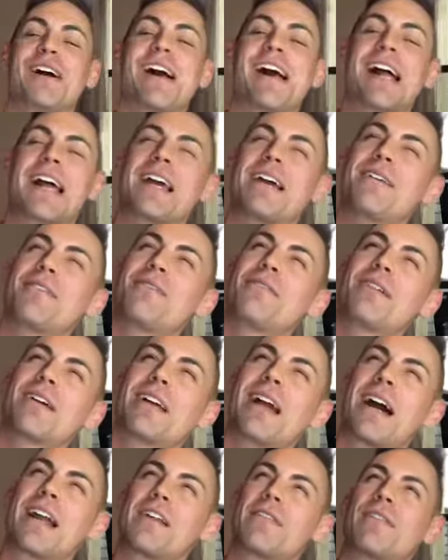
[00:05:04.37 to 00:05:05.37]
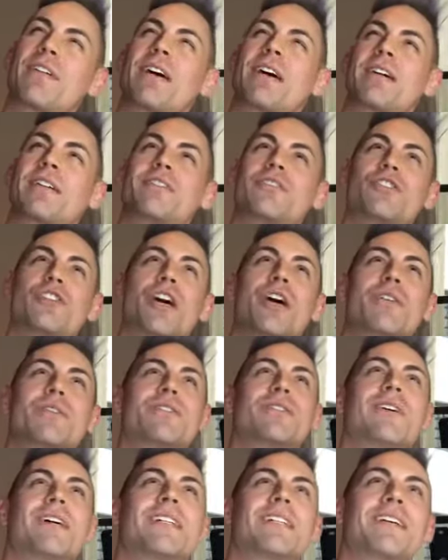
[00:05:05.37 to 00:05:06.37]
I kind of chose
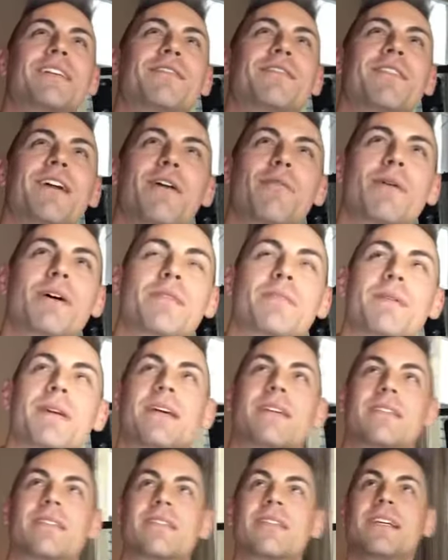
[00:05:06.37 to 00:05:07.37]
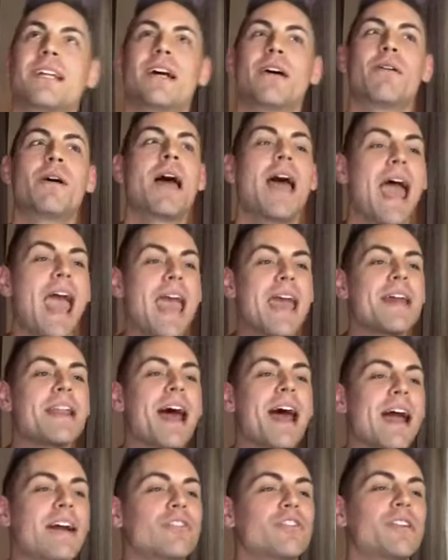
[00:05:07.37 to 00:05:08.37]
to identify with because, and
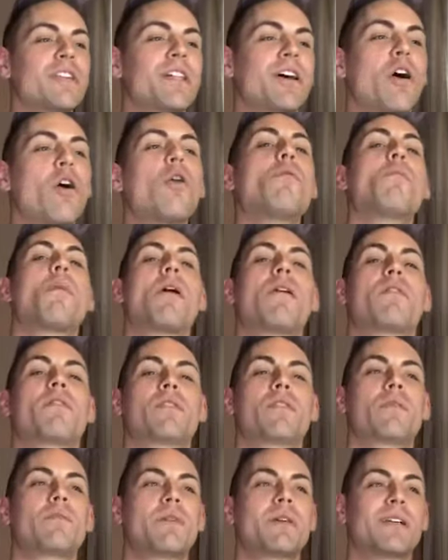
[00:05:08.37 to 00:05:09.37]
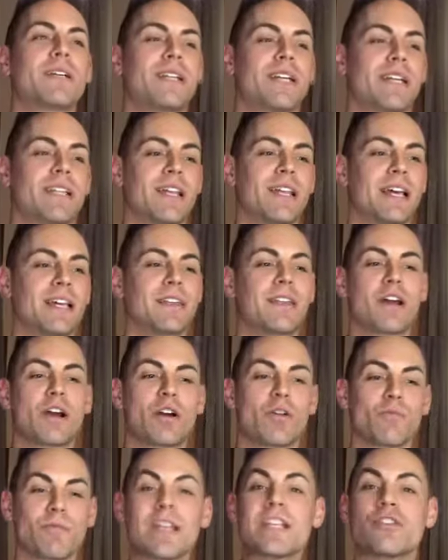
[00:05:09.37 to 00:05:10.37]
actually the whole Marvel community, like
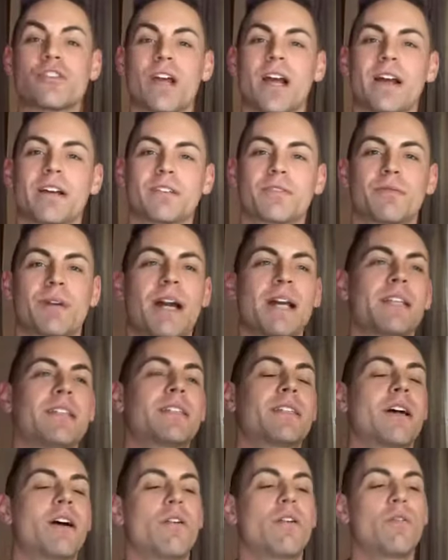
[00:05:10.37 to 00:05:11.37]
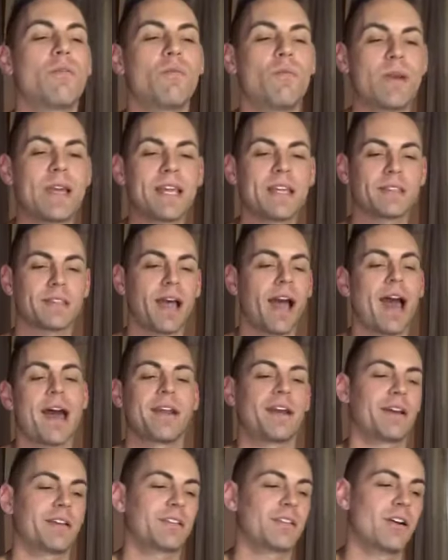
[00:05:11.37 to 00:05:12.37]
they're rejects, right? So we as
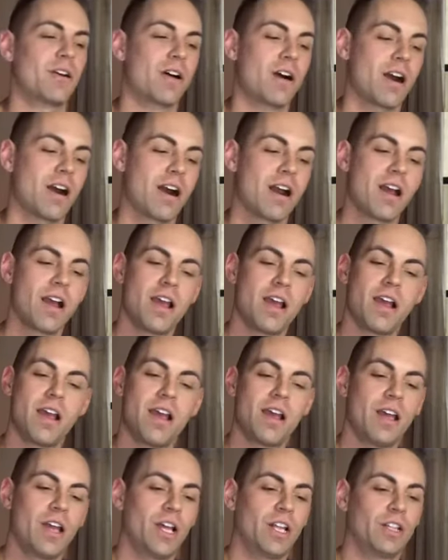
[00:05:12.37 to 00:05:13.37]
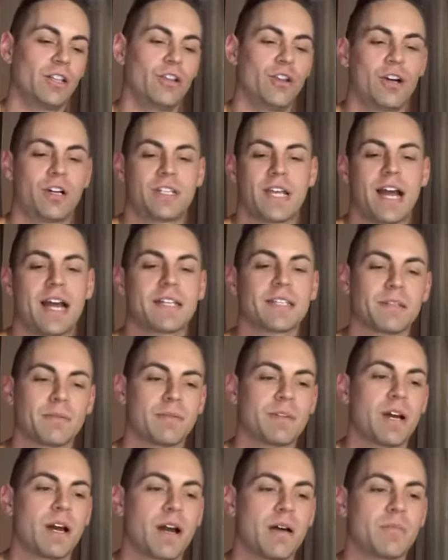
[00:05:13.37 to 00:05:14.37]
addicts are looked at
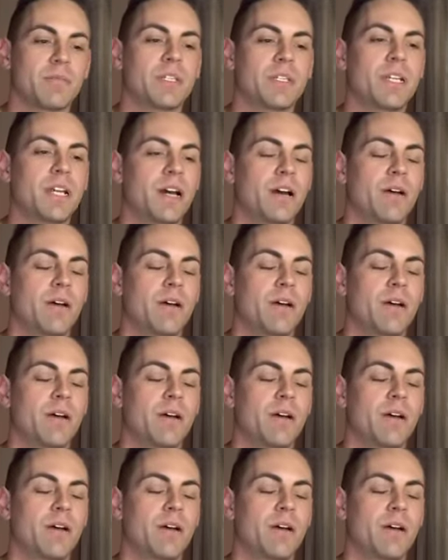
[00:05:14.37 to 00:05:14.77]
sometimes,